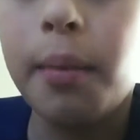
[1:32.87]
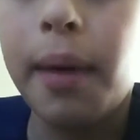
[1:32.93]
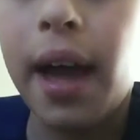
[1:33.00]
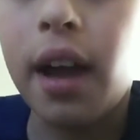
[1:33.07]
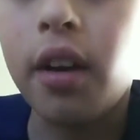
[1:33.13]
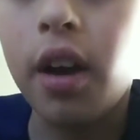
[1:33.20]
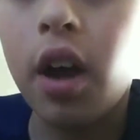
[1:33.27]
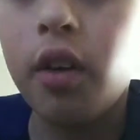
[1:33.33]
in the
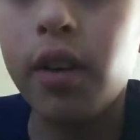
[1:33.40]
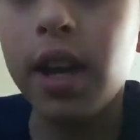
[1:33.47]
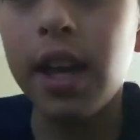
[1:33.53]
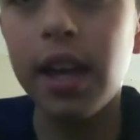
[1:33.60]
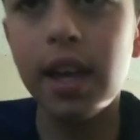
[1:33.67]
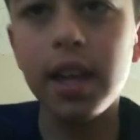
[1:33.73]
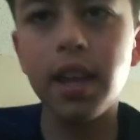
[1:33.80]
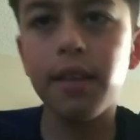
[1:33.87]
background,
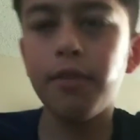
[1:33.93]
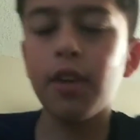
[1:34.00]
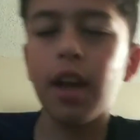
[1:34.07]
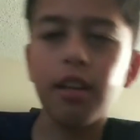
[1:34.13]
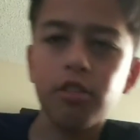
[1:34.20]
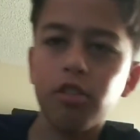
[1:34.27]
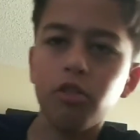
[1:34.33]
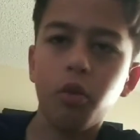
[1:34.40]
and if you
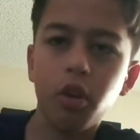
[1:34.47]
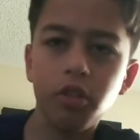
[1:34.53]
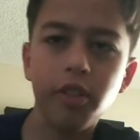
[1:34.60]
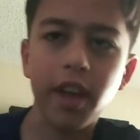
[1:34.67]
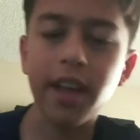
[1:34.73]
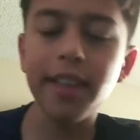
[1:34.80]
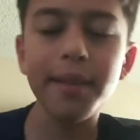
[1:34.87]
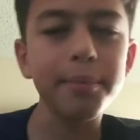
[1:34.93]
guys just watched
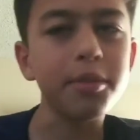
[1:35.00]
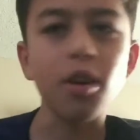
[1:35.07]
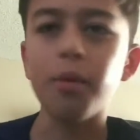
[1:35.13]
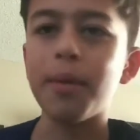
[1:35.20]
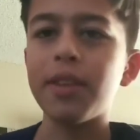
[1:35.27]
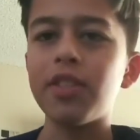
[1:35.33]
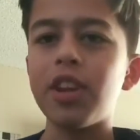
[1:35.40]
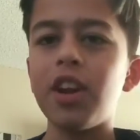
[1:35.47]
that clip, don't
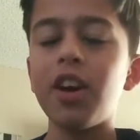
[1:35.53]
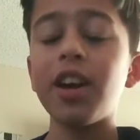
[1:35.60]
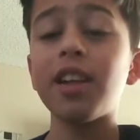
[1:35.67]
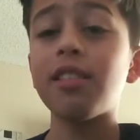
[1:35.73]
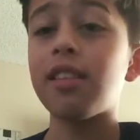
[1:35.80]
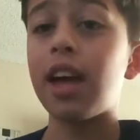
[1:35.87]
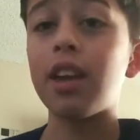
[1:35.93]
mind the Nuggets.